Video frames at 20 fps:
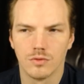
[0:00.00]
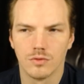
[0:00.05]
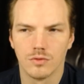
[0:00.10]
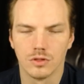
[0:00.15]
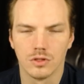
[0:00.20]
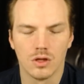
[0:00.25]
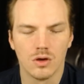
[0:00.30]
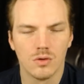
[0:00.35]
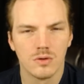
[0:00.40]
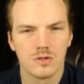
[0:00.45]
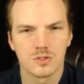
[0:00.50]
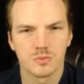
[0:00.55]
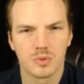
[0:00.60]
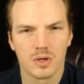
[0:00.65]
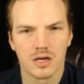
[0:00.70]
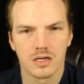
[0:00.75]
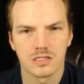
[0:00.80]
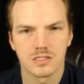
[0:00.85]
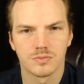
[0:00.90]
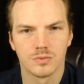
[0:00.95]
the lowest
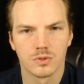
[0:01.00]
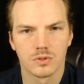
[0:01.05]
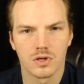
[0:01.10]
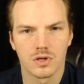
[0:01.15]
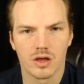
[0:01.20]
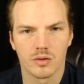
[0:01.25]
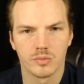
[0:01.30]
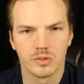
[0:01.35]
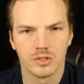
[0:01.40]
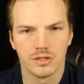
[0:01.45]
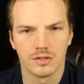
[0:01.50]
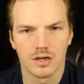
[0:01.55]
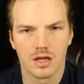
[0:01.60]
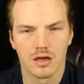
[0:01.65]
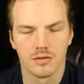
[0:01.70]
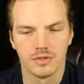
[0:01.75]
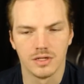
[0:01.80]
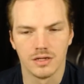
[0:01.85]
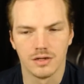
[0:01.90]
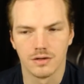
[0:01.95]
possible common
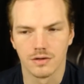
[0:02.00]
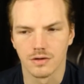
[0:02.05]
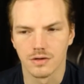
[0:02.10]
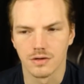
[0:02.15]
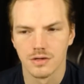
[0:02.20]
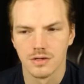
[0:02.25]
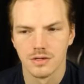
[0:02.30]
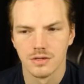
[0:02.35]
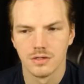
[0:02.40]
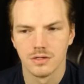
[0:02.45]
denominator,